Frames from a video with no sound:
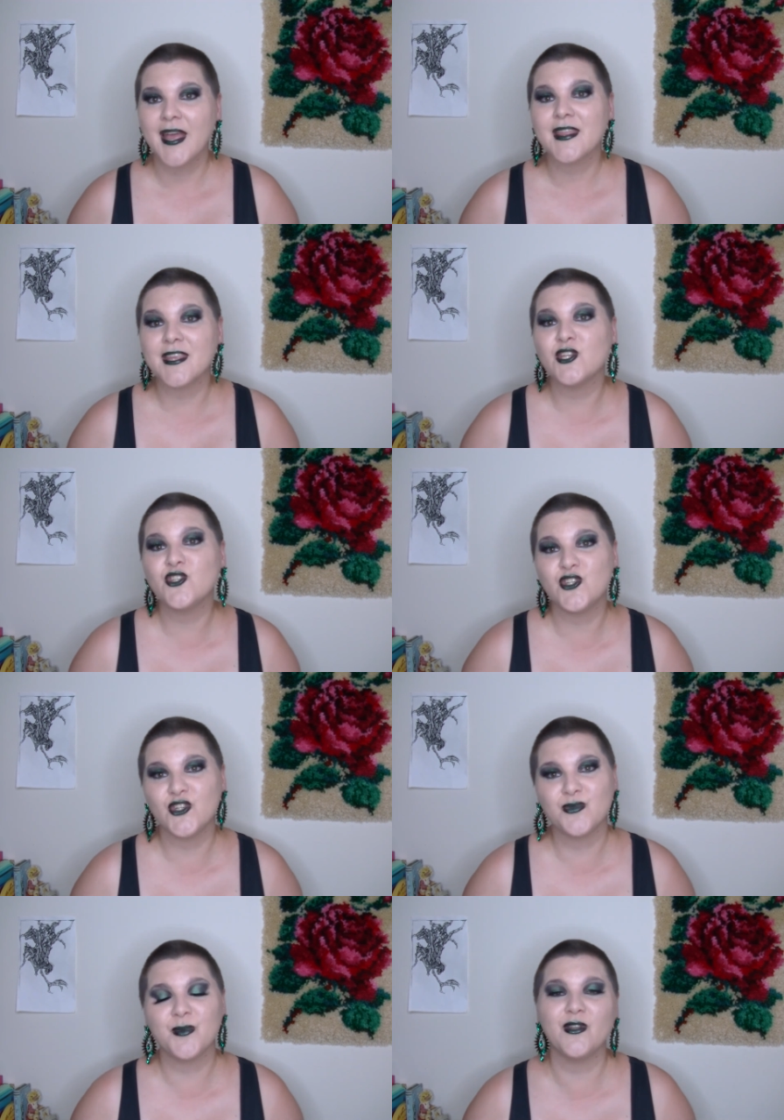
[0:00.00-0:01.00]
the
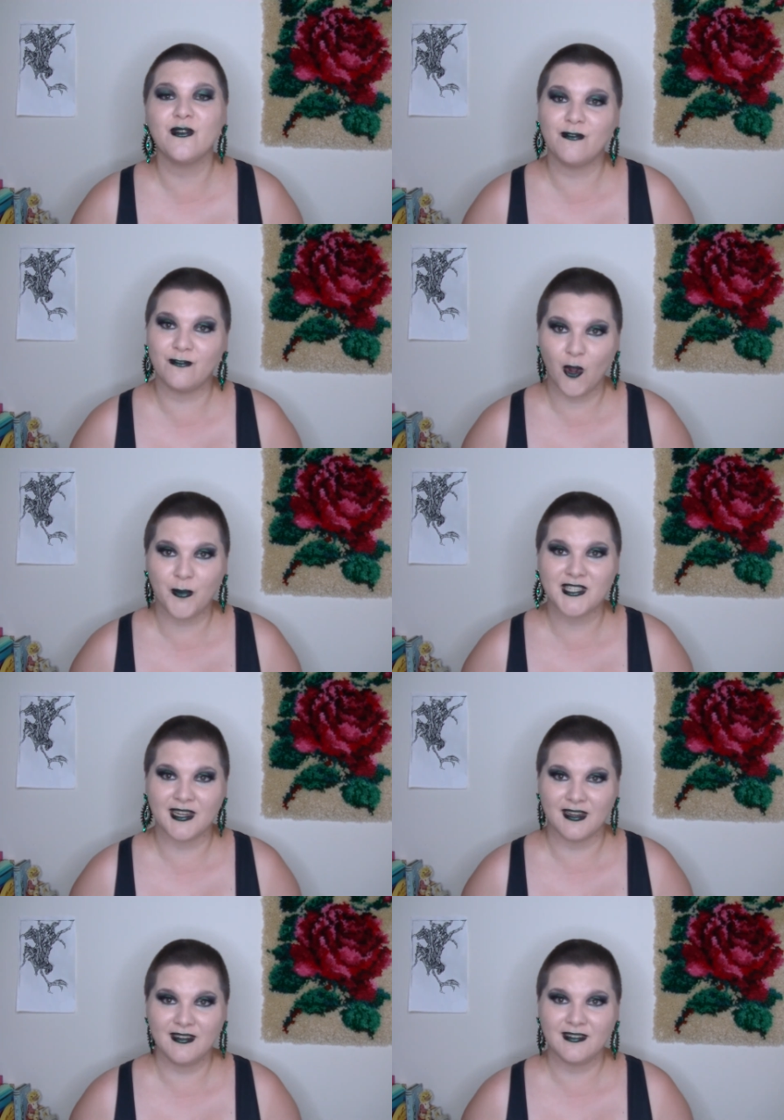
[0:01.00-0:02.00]
inducement of
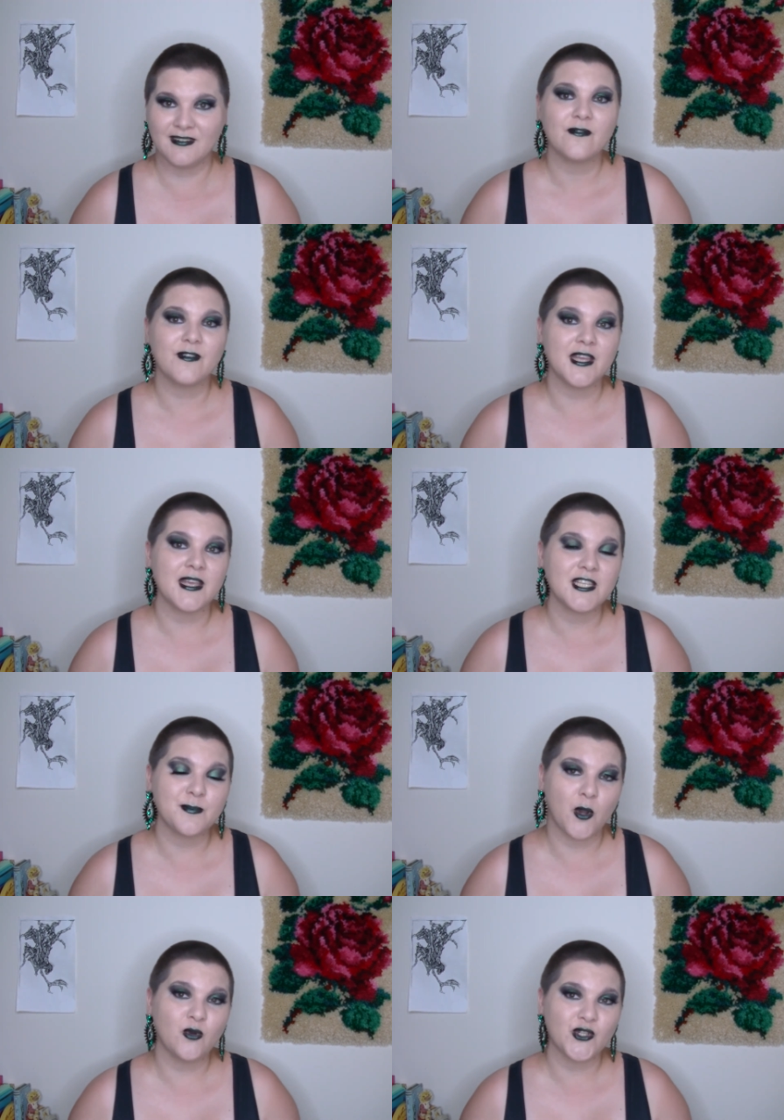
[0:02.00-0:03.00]
vomiting, for the
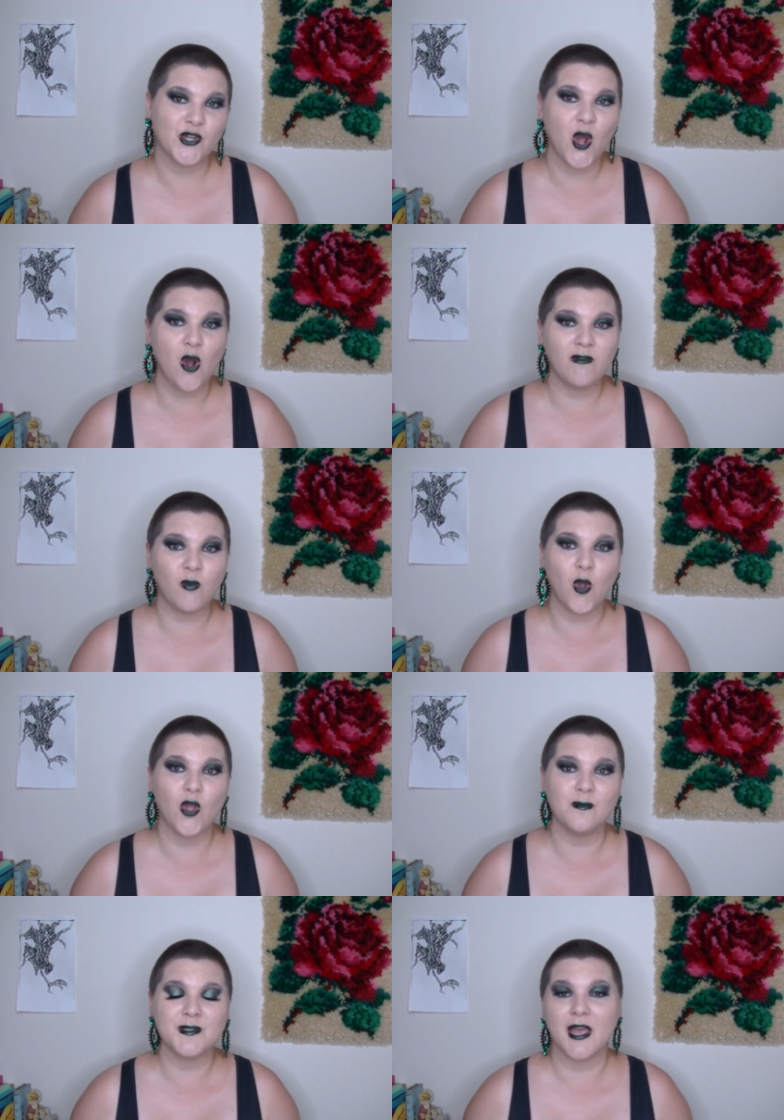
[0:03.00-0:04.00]
expulsion of
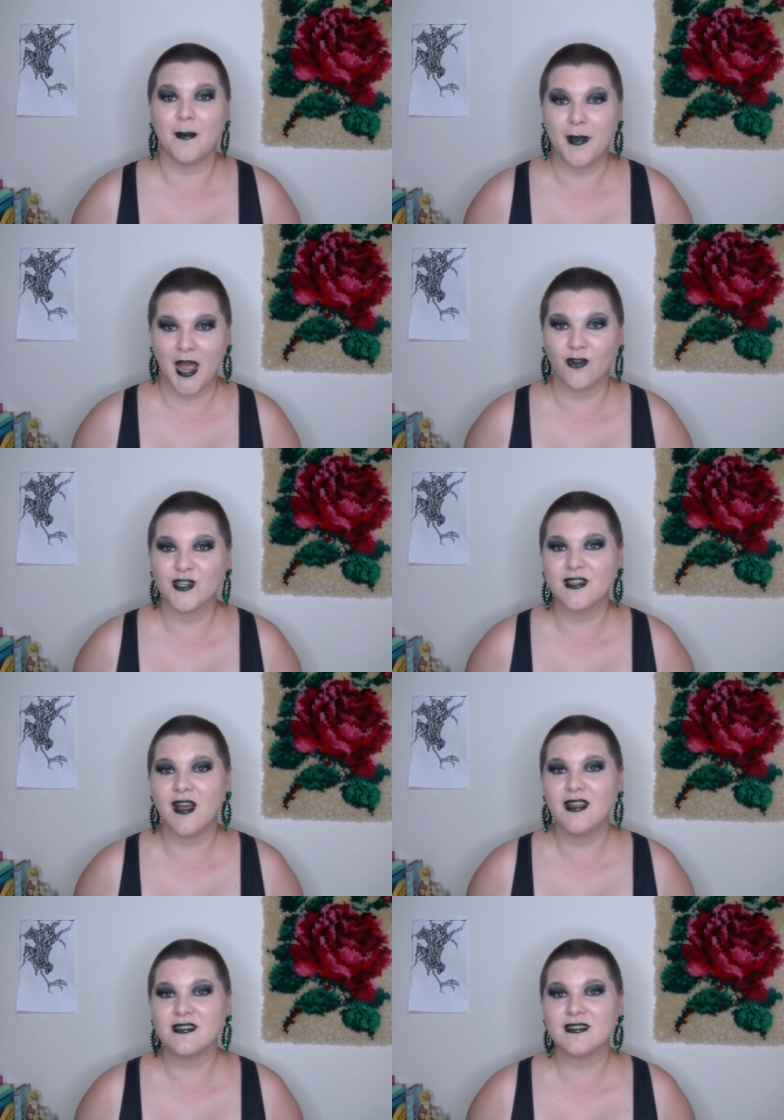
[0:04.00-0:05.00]
worms and
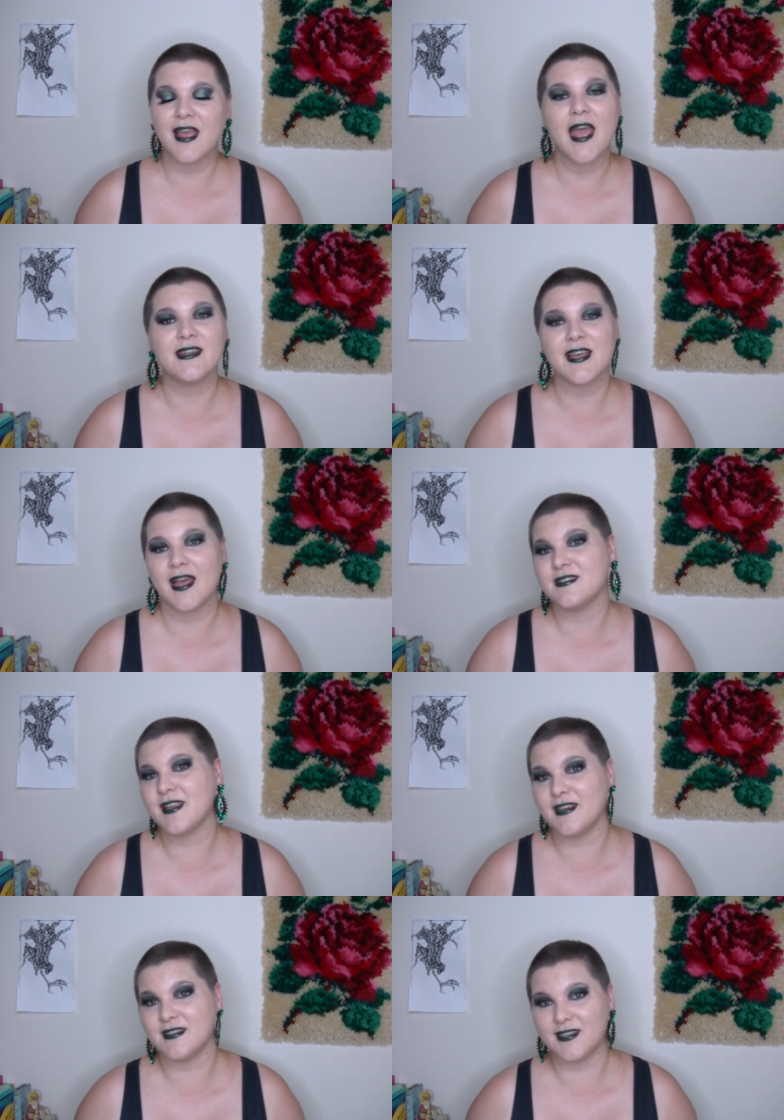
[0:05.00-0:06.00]
parasites, and as
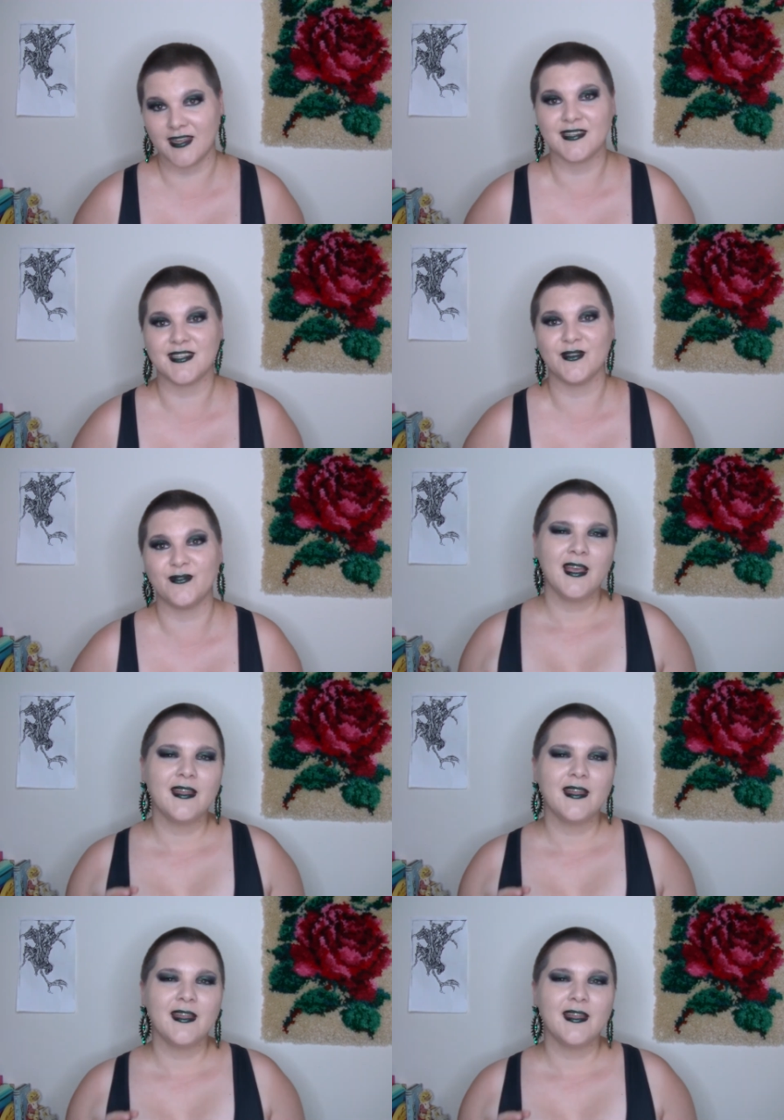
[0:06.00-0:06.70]
a sedative.